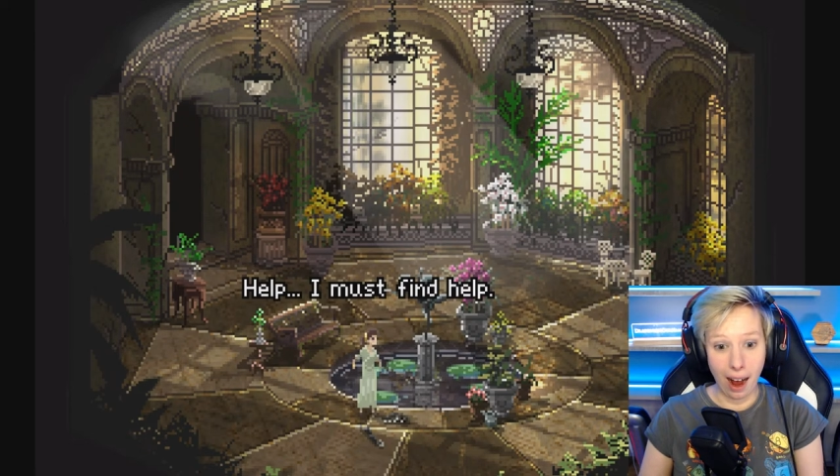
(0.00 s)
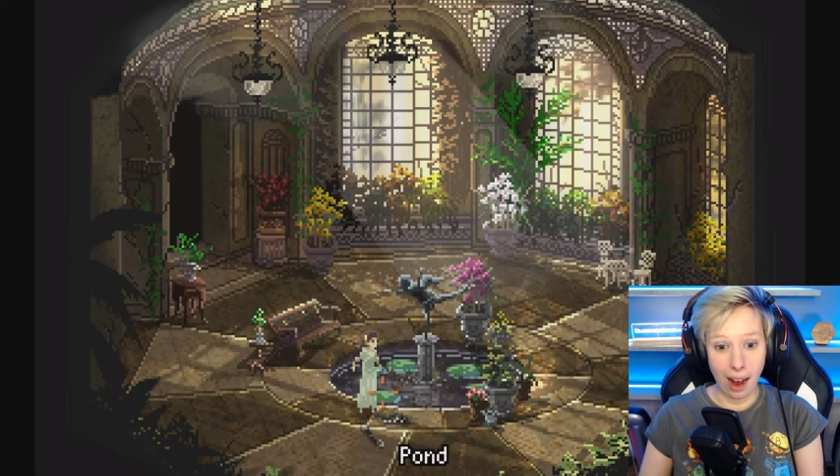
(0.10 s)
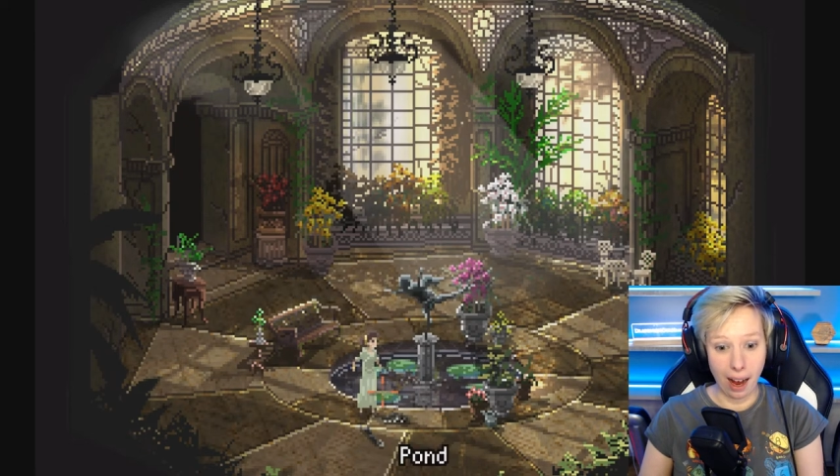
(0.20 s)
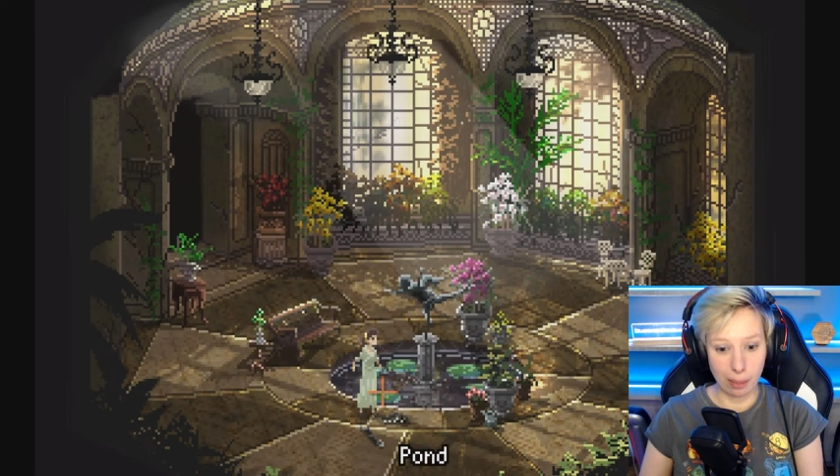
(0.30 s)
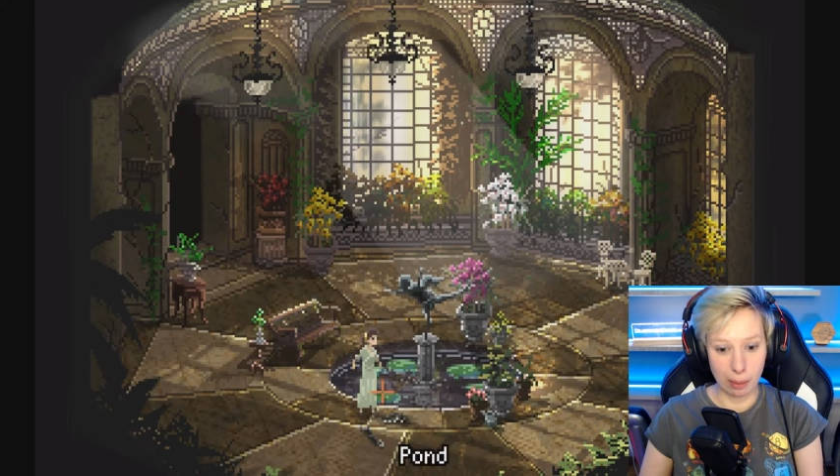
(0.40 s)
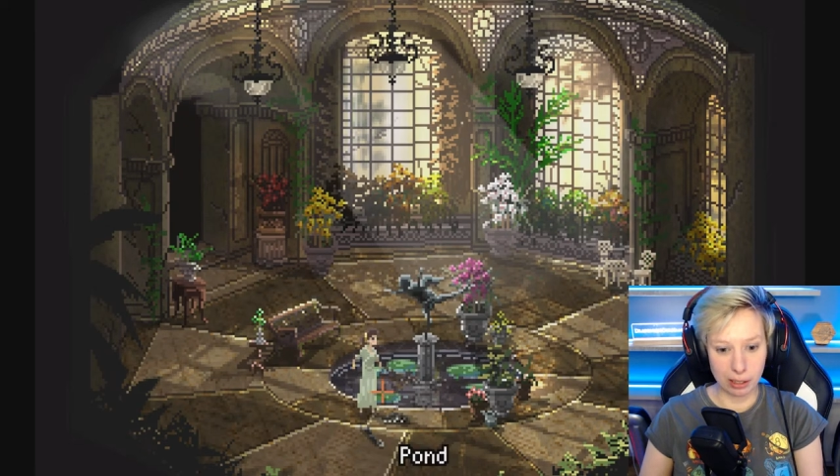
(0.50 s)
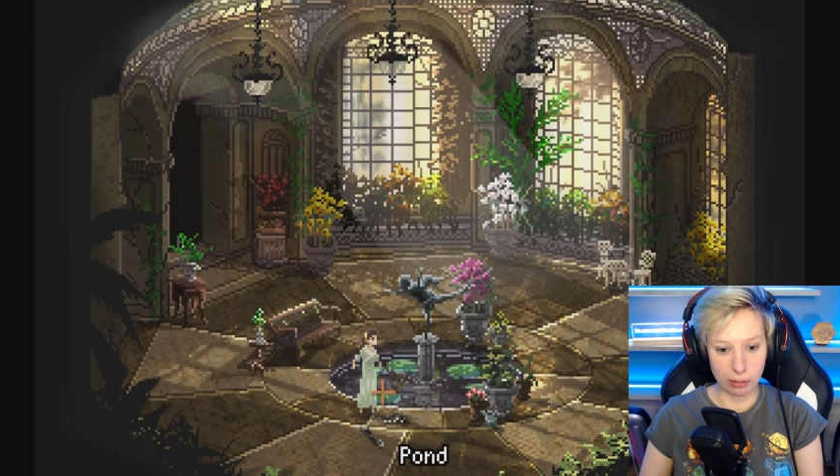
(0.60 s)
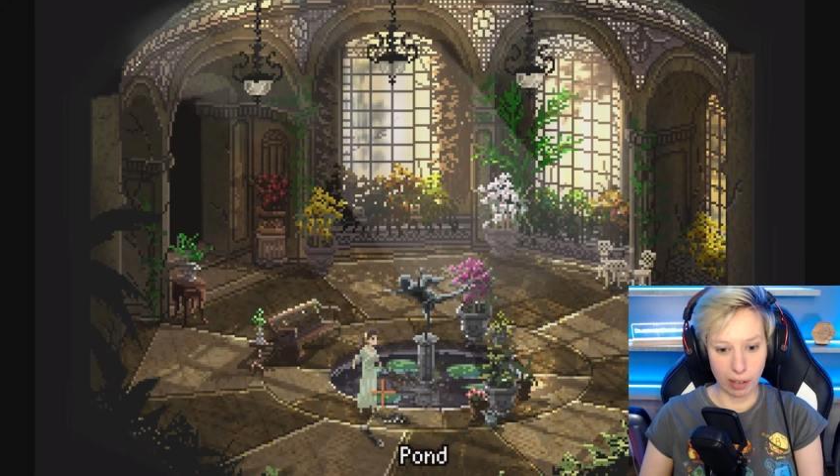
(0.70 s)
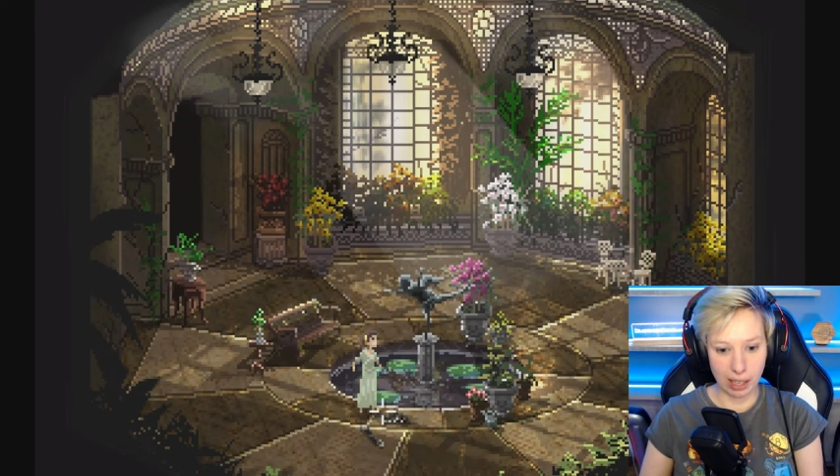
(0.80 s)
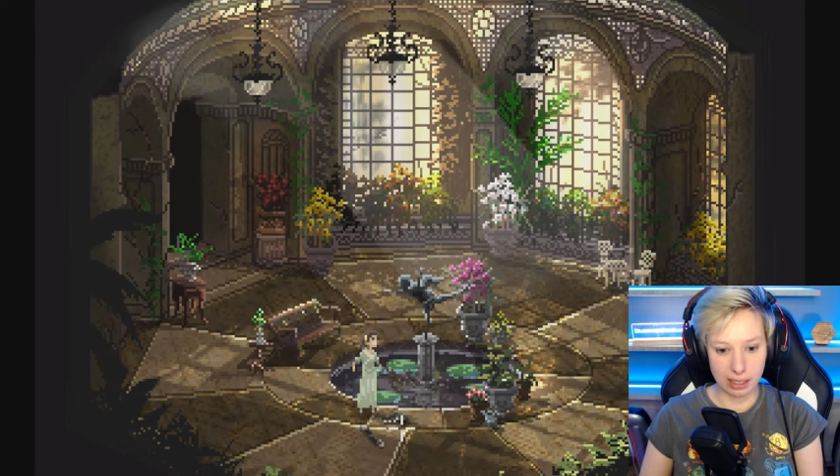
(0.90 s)
I must
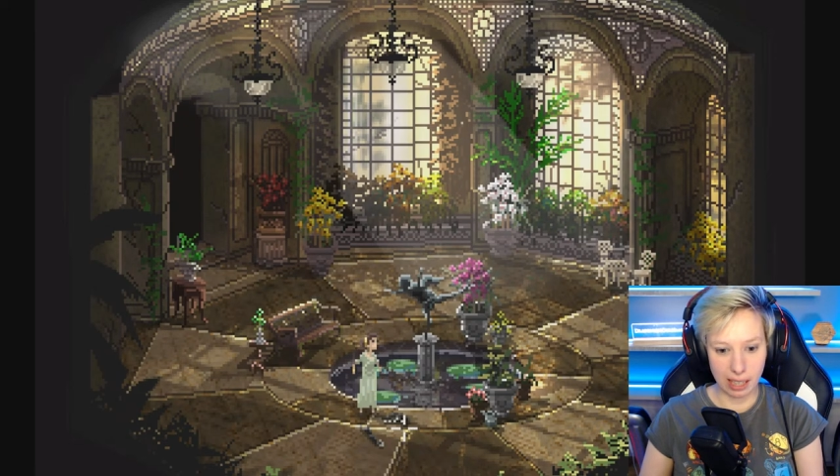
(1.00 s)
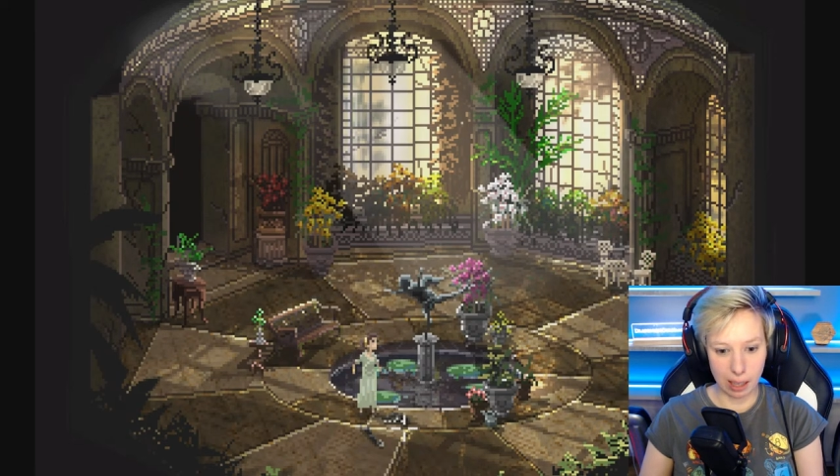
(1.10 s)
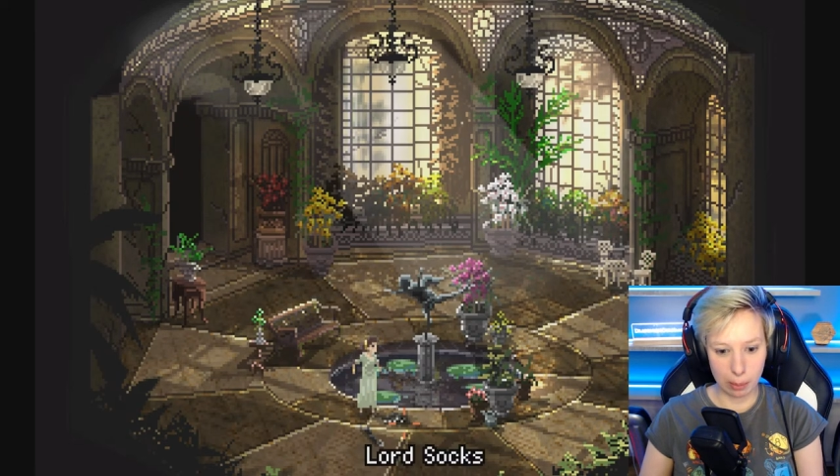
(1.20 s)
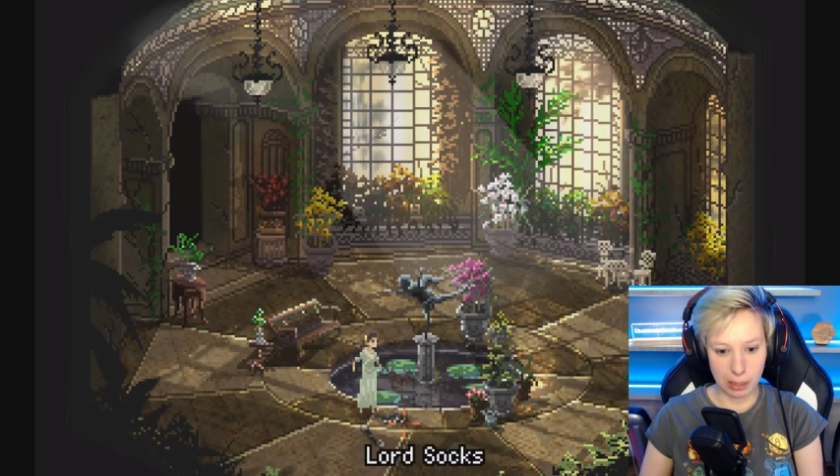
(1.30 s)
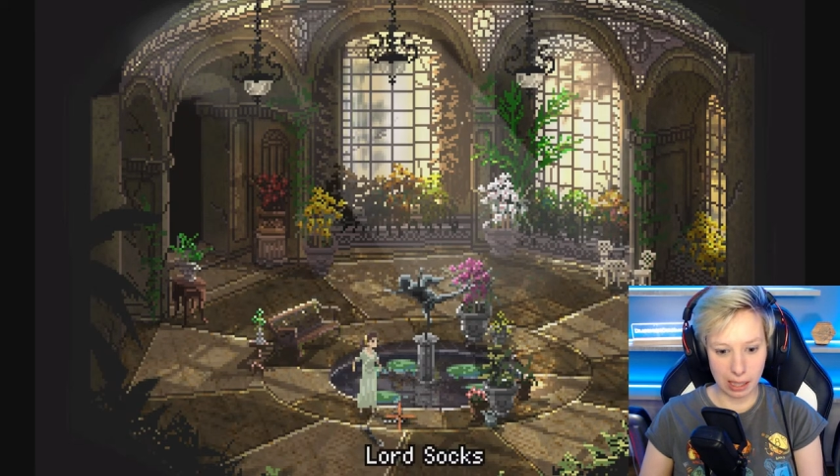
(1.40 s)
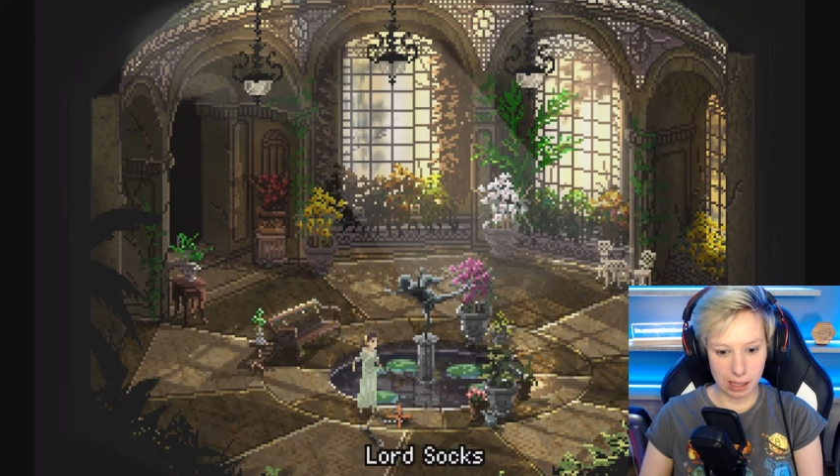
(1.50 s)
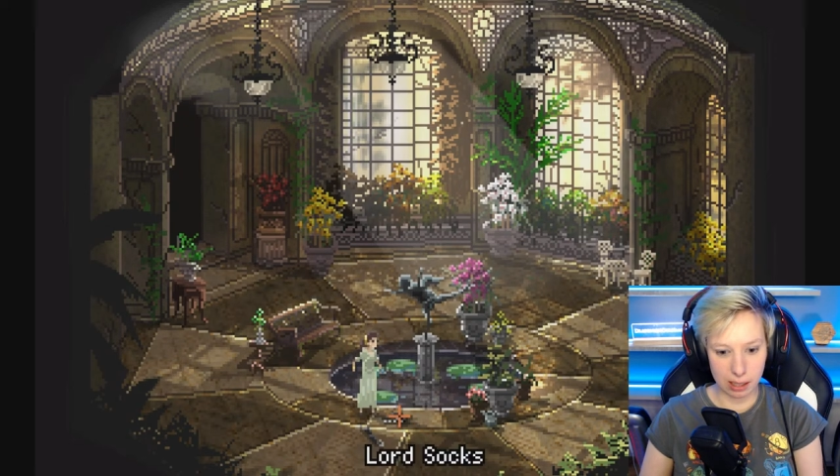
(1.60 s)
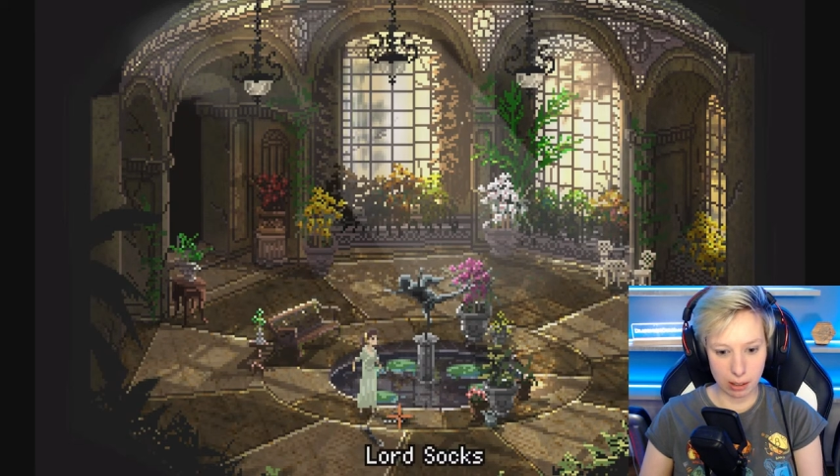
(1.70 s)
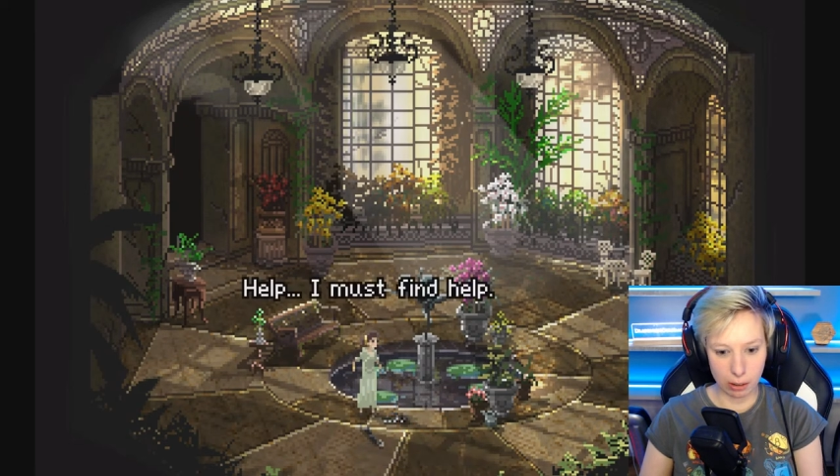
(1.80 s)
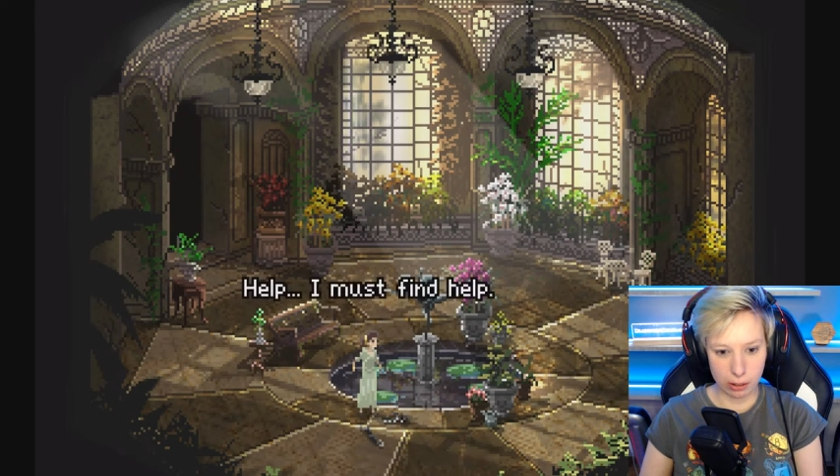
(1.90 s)
find help. Yes,
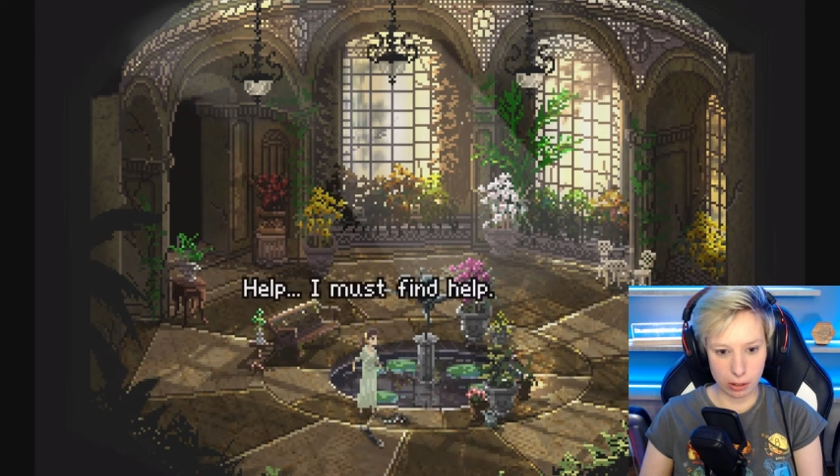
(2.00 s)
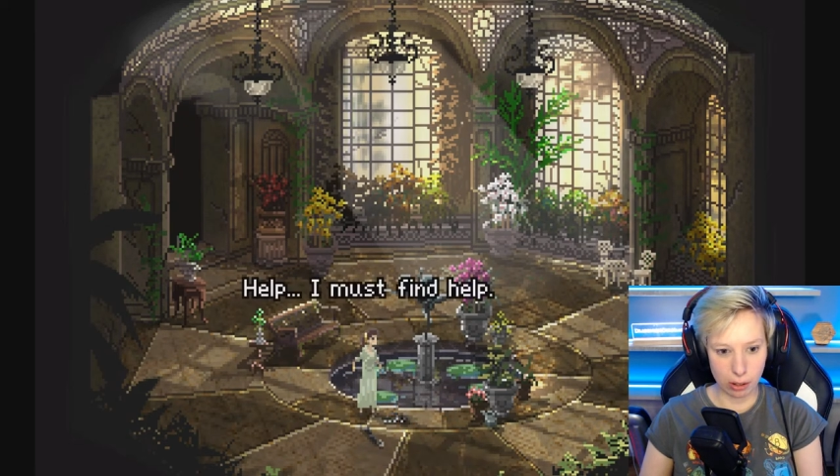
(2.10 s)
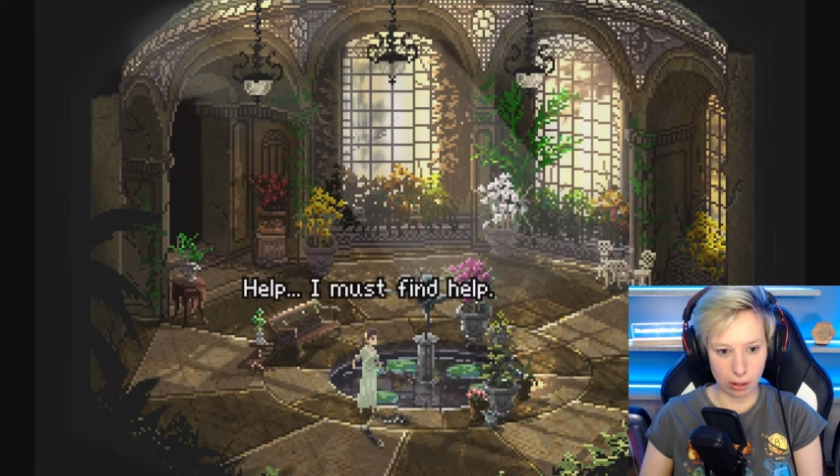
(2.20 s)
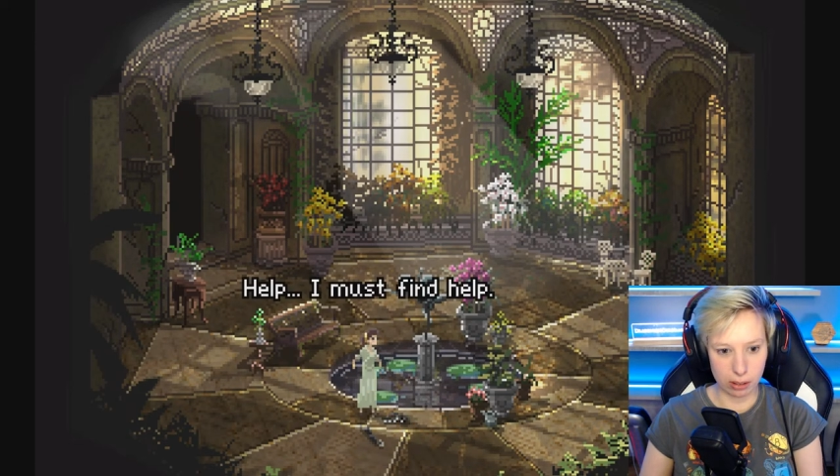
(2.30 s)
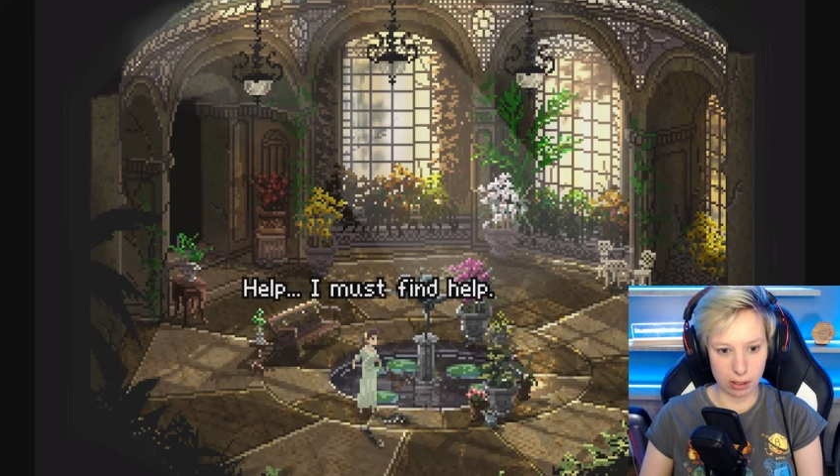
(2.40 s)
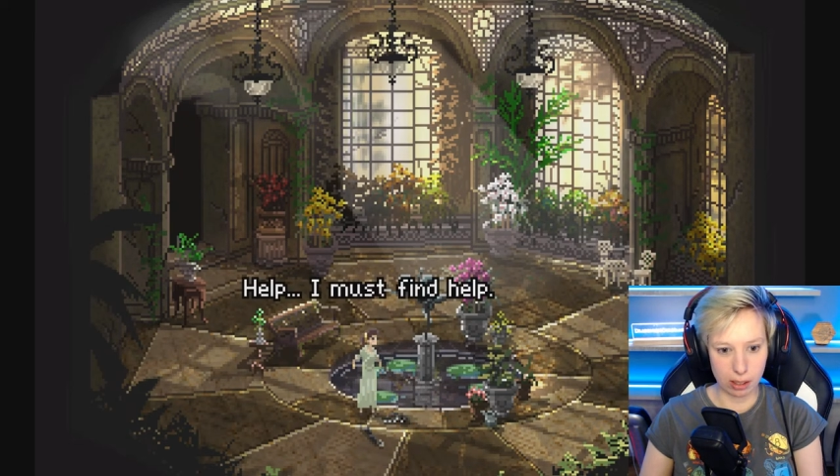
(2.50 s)
Lord Sox.